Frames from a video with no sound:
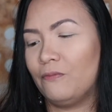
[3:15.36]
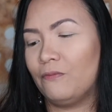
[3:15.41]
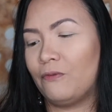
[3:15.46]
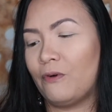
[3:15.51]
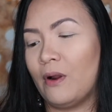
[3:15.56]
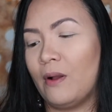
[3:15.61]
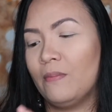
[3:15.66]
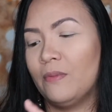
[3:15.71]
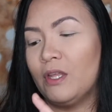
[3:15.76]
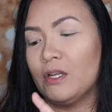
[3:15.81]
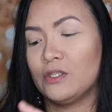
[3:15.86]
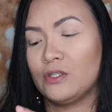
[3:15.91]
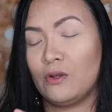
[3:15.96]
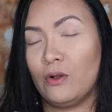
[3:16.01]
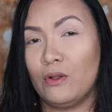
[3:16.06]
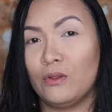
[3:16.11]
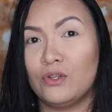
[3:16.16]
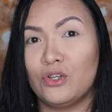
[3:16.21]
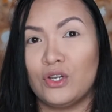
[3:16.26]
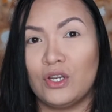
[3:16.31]
from the
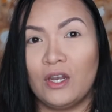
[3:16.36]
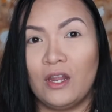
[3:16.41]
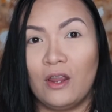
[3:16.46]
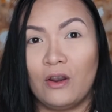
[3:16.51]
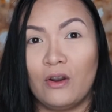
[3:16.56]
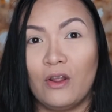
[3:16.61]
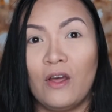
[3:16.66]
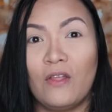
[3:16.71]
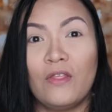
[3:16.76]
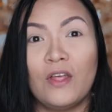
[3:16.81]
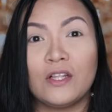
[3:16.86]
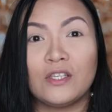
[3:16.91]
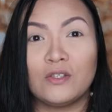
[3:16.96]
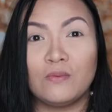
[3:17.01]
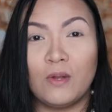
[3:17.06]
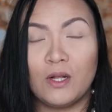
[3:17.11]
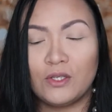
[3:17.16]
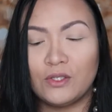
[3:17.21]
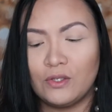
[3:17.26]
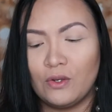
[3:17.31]
Sol Janeiro, and that
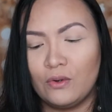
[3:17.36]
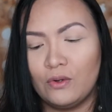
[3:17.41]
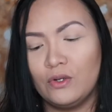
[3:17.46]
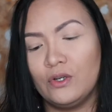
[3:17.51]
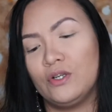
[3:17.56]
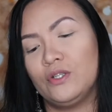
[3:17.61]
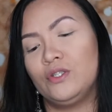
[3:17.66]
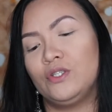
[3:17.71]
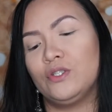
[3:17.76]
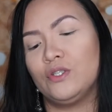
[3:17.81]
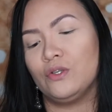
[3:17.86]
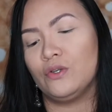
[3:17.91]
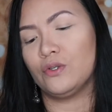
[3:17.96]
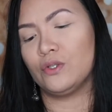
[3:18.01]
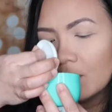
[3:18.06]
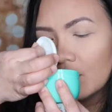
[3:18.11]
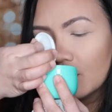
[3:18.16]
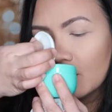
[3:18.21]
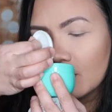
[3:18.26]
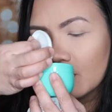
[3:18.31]
smells so good too.
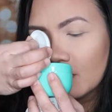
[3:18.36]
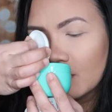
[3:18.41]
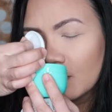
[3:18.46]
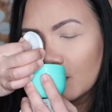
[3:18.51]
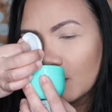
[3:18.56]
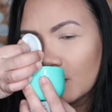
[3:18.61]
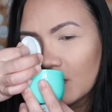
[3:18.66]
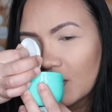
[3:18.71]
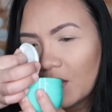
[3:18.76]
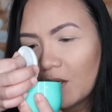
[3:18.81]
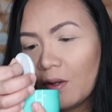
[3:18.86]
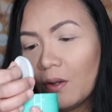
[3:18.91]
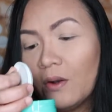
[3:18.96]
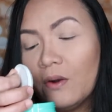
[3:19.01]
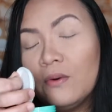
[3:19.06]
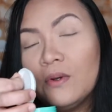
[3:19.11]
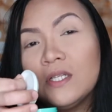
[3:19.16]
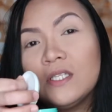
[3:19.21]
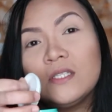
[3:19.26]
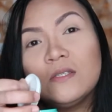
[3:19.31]

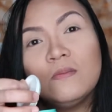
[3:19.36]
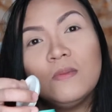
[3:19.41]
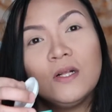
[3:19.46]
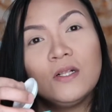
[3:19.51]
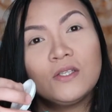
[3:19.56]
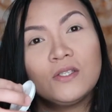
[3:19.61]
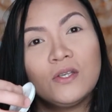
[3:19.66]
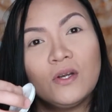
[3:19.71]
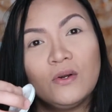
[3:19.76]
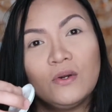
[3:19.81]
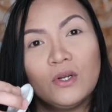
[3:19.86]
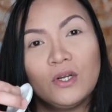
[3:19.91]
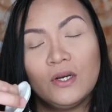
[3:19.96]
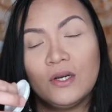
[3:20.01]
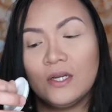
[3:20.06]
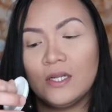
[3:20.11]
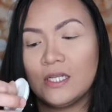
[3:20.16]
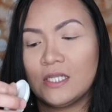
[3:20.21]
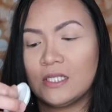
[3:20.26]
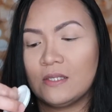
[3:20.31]
Oh, it smells so
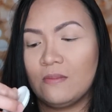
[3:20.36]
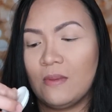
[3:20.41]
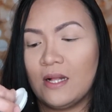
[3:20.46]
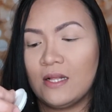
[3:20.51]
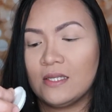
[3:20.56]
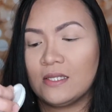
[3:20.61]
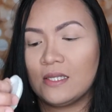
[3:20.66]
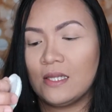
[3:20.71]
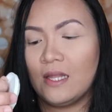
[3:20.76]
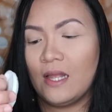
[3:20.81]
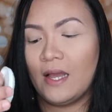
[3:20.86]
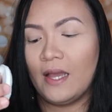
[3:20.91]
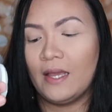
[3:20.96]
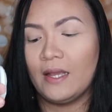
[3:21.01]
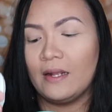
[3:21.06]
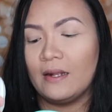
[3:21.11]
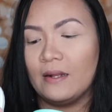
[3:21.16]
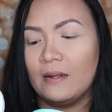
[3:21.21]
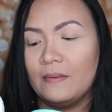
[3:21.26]
good. It smells like